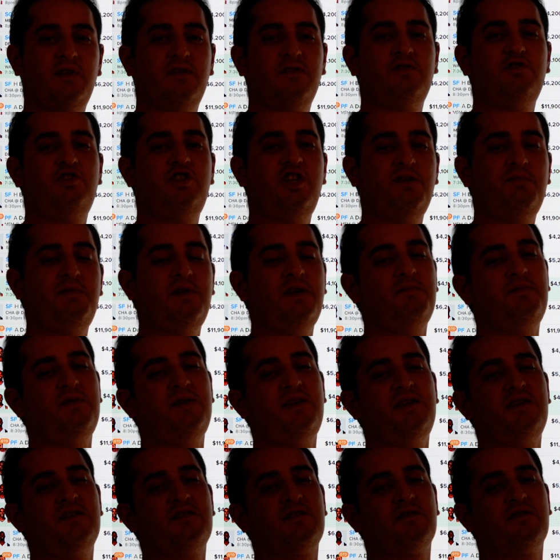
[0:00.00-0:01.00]

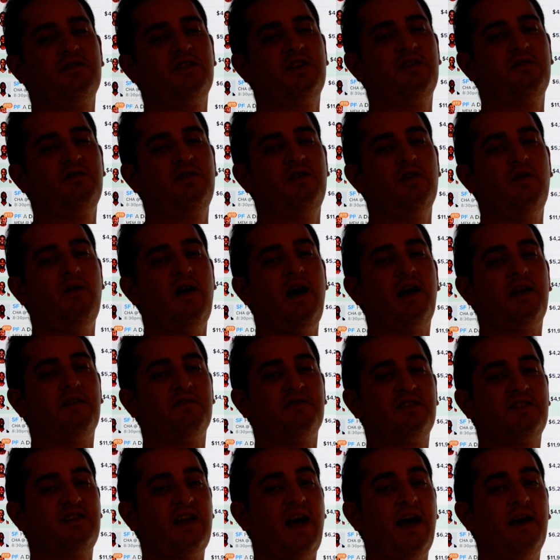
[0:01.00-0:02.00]
GPPs are going to go out of
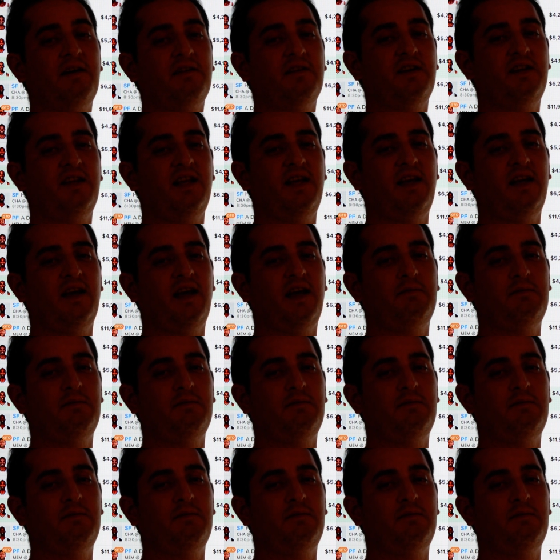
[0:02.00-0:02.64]
style today.